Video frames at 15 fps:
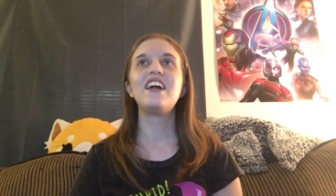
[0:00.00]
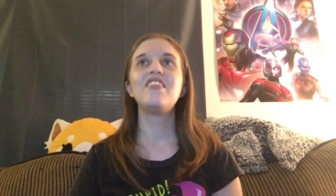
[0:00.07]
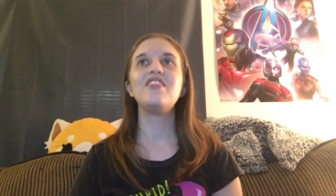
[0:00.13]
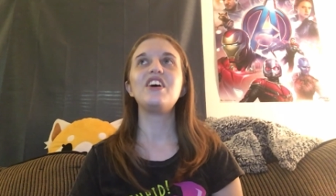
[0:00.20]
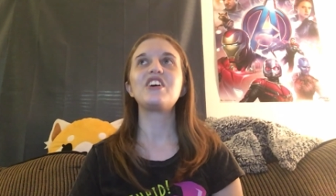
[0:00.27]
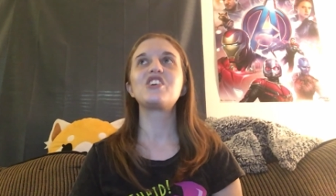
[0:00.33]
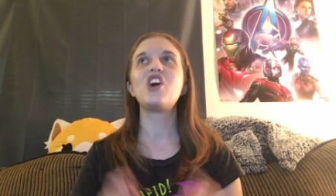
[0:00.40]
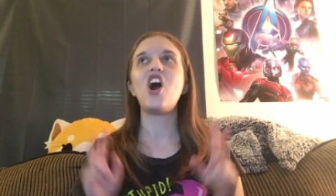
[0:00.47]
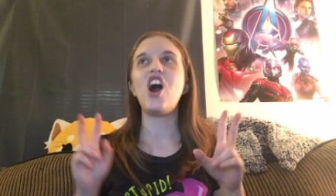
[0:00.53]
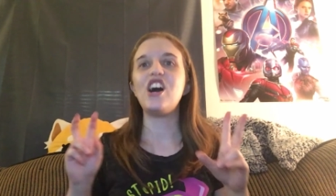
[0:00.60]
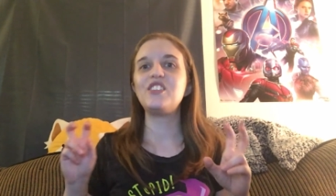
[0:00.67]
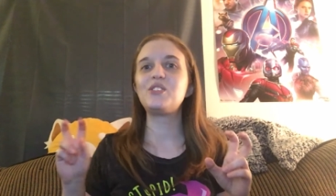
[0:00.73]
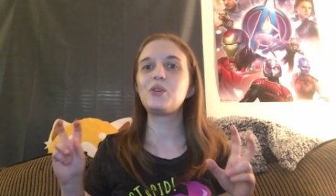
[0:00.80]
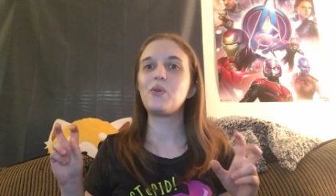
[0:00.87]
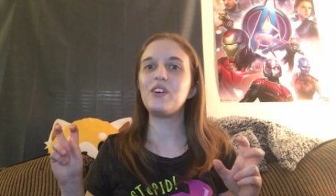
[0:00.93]
the
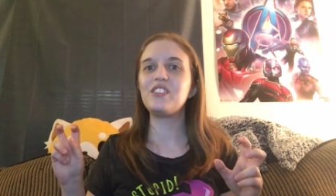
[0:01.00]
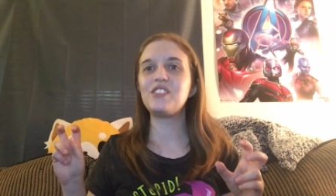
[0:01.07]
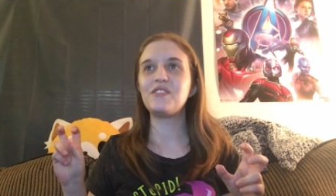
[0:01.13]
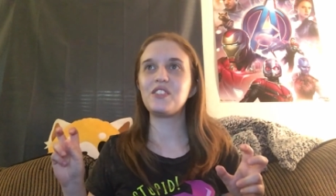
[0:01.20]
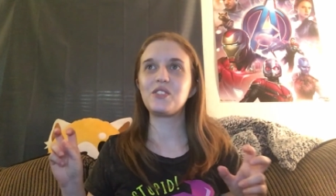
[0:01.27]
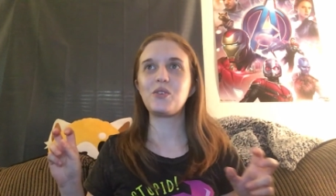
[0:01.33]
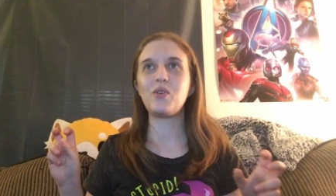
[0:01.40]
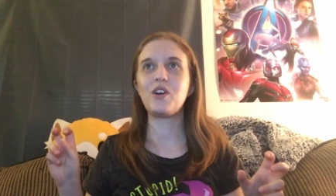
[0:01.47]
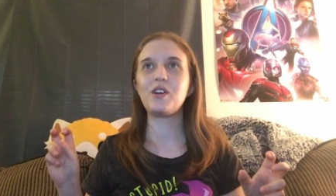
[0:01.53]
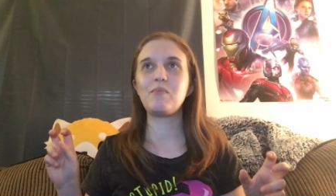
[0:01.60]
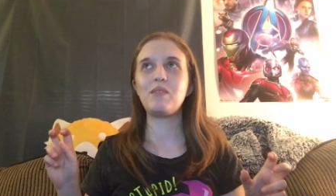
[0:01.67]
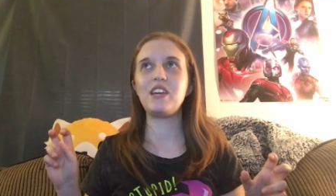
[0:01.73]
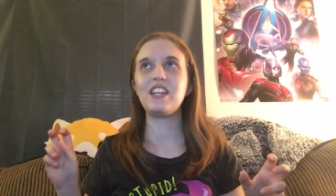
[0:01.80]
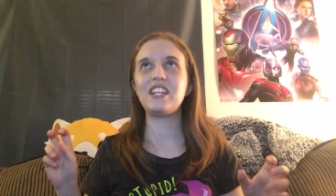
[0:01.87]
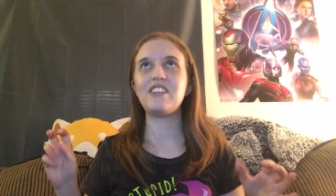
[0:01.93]
consequence of his quirk
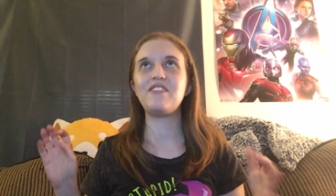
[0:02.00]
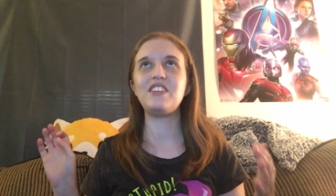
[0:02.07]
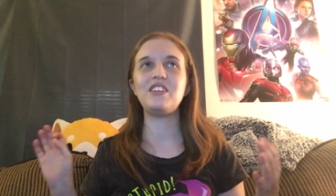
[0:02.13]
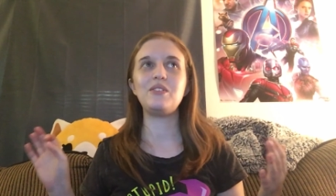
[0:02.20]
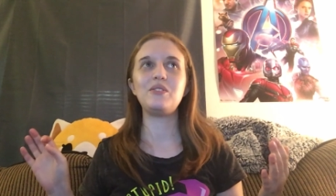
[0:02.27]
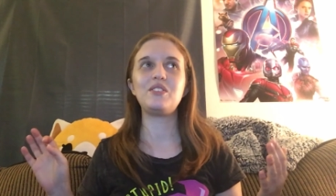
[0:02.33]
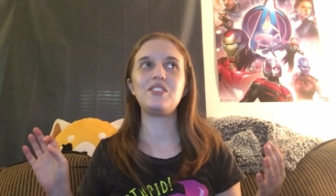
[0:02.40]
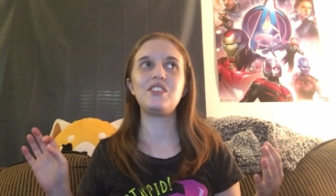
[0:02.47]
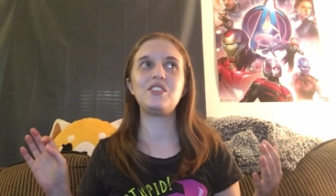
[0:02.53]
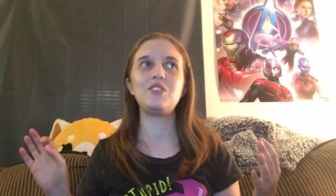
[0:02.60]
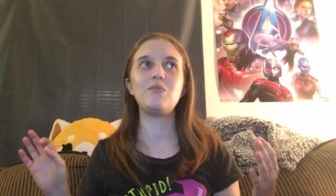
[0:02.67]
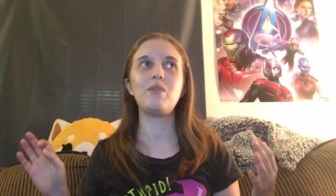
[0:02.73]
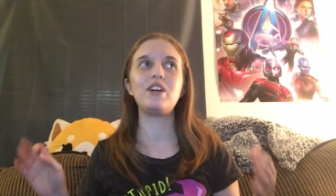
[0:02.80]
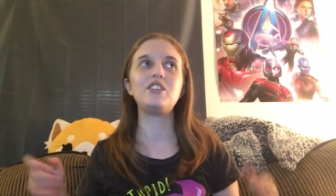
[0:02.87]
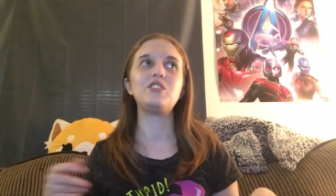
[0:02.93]
being that if he uses it
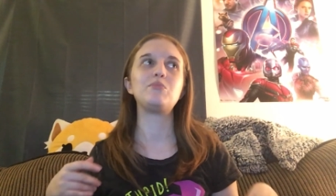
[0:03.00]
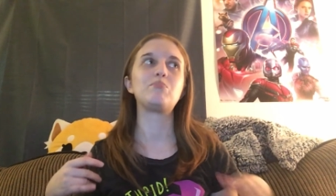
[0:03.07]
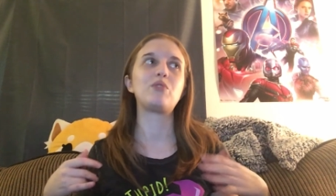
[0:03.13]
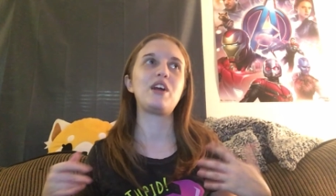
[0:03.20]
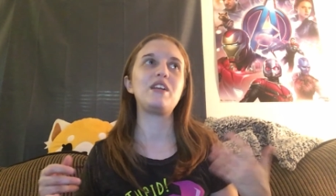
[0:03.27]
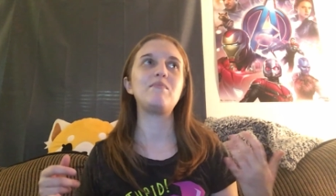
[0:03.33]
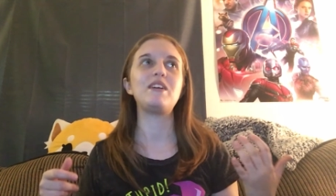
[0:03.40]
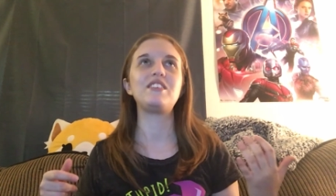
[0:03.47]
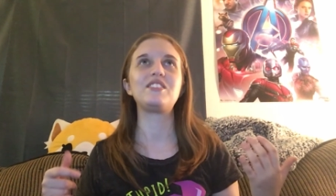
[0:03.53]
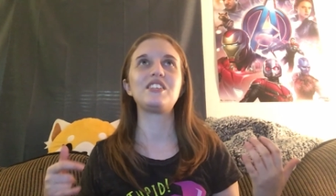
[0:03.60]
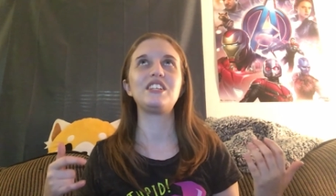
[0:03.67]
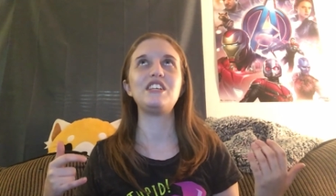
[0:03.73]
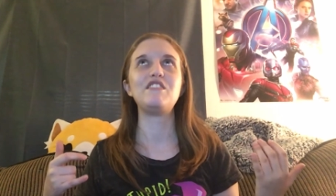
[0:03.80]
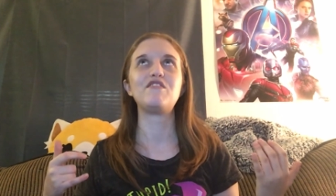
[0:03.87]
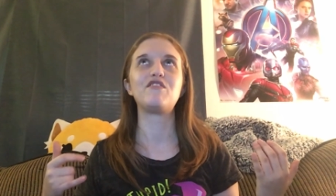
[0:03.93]
too much, his brain
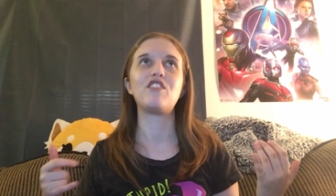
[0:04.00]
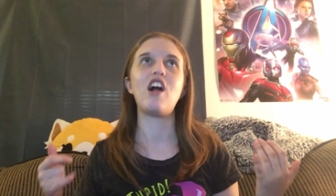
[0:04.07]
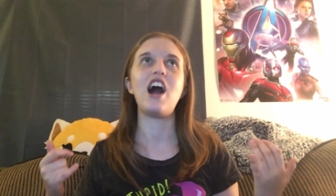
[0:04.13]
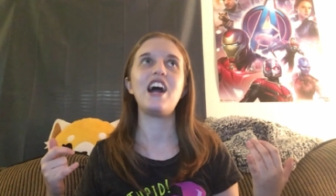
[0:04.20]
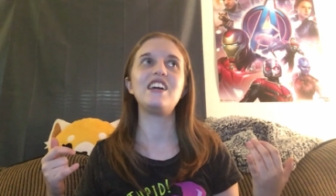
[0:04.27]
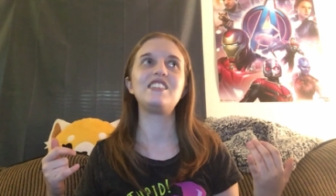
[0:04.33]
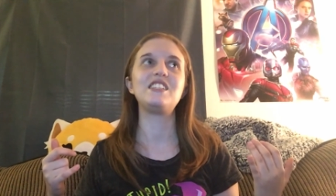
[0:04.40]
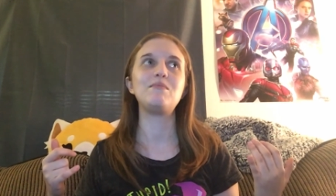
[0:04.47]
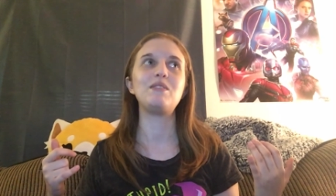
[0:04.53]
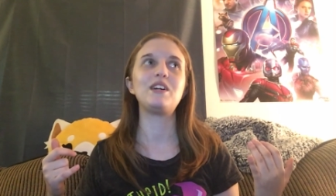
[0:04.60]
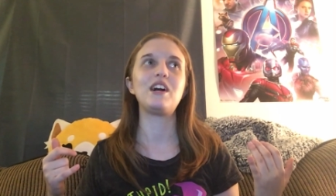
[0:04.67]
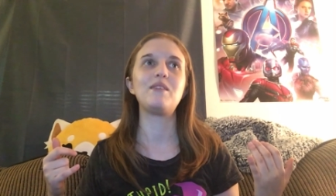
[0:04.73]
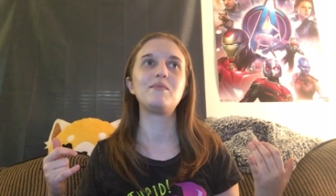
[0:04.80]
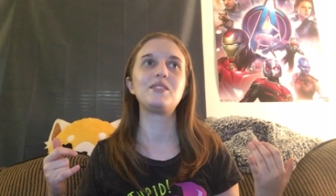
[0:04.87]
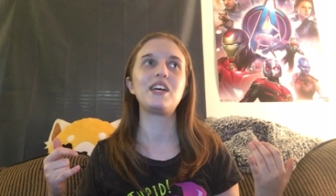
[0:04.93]
basically fries and he
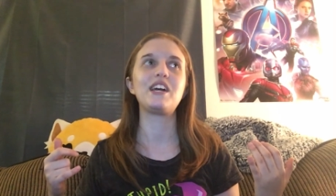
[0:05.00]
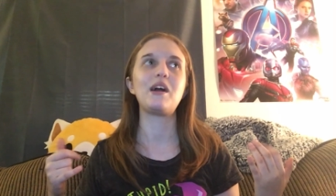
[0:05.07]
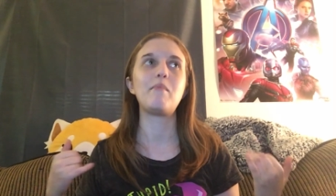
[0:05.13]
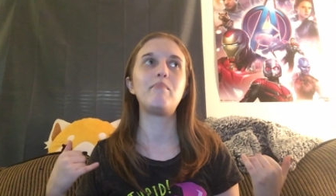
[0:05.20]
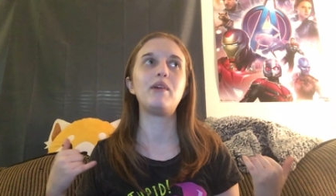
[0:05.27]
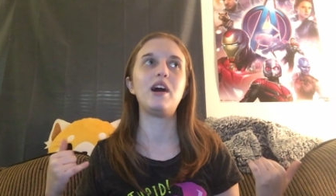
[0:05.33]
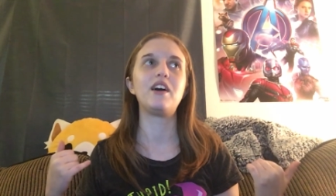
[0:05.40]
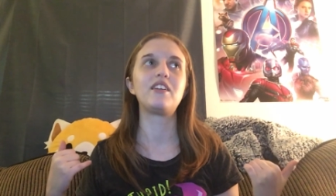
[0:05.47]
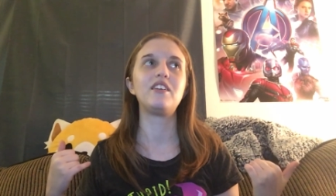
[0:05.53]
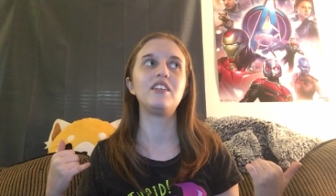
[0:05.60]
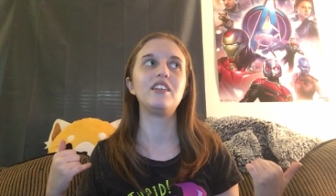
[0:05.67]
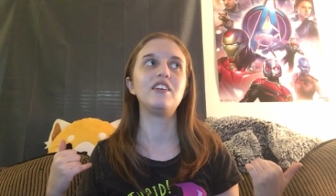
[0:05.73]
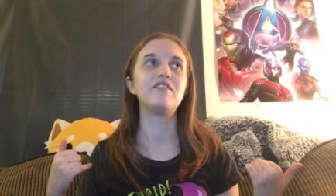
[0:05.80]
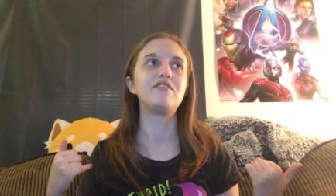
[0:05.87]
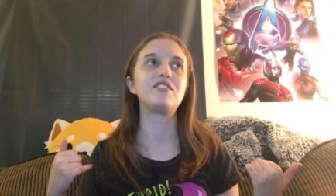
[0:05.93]
becomes like a
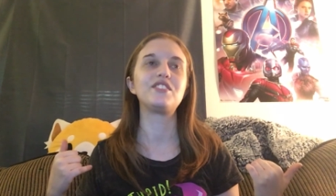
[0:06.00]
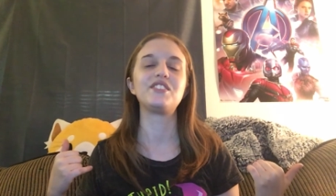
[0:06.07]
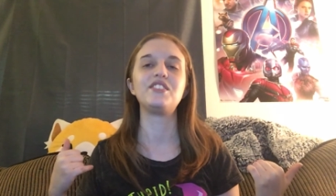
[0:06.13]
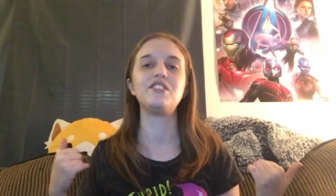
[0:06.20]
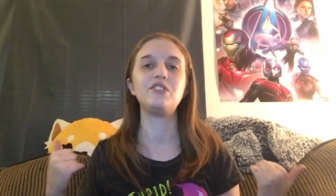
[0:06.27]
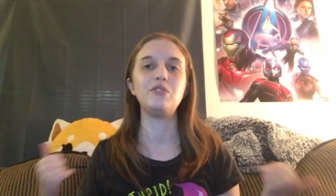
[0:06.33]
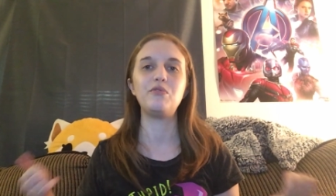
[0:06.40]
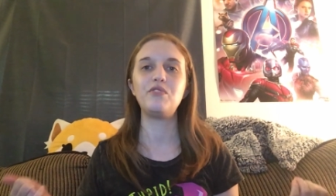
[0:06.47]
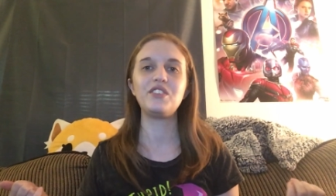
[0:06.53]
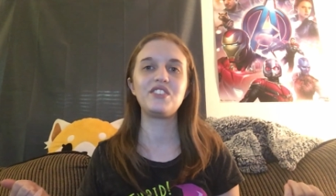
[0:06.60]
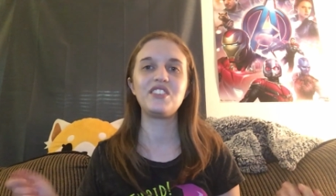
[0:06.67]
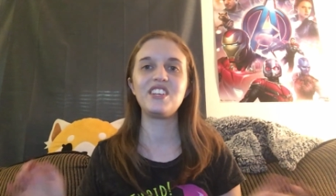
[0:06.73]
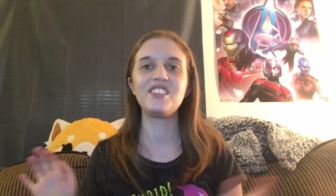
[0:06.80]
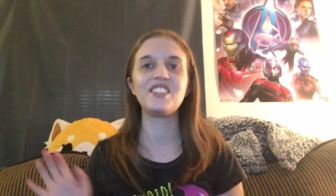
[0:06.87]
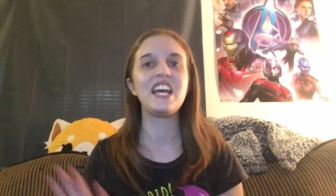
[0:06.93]
puddle of just
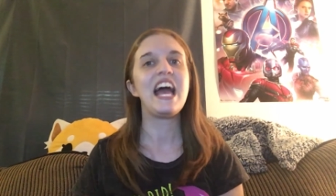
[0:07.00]
doofusness.